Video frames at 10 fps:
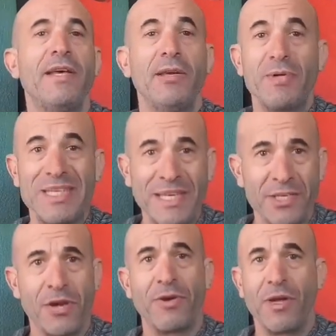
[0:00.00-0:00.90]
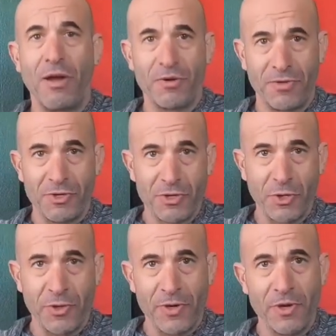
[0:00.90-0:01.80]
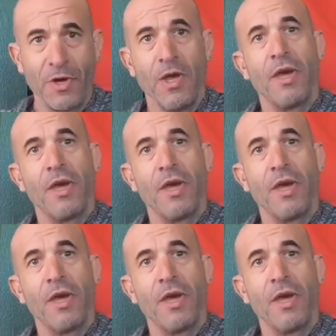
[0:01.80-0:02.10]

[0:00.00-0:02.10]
it was $600 for the scooter,